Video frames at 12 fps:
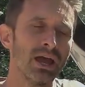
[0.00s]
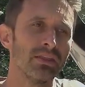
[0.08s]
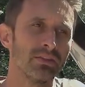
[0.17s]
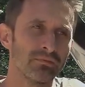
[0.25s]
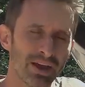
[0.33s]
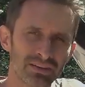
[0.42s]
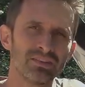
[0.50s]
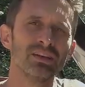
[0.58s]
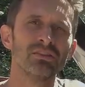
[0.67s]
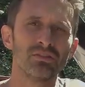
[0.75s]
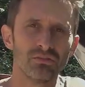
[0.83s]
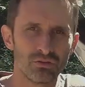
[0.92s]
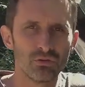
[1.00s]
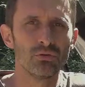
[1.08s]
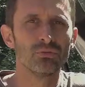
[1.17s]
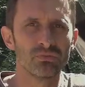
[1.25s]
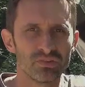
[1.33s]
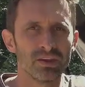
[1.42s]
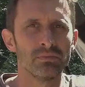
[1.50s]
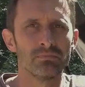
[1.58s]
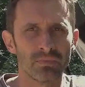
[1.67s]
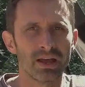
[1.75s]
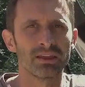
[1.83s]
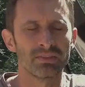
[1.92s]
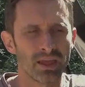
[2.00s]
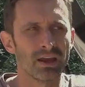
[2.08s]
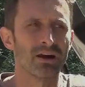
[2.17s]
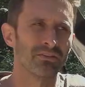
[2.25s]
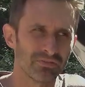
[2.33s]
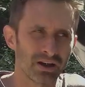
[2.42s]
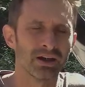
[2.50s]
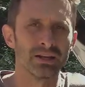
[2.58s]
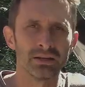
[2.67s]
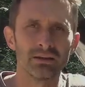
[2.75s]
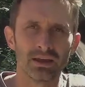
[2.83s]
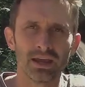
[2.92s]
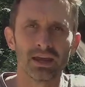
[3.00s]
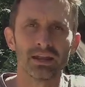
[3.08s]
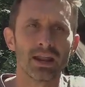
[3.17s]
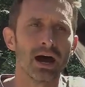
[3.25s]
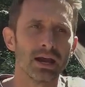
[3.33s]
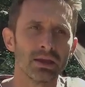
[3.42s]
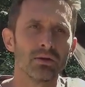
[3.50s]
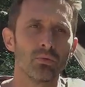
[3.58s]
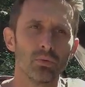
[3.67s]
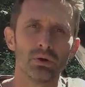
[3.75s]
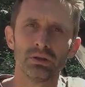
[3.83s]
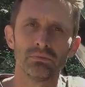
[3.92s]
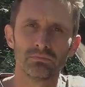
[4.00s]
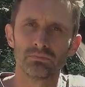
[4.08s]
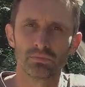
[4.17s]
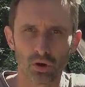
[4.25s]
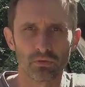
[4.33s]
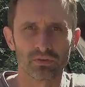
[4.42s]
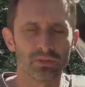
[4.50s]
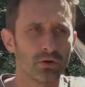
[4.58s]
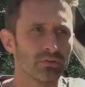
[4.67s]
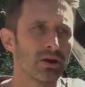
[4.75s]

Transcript: the vaccines do seem like they are fine, and I would go for those.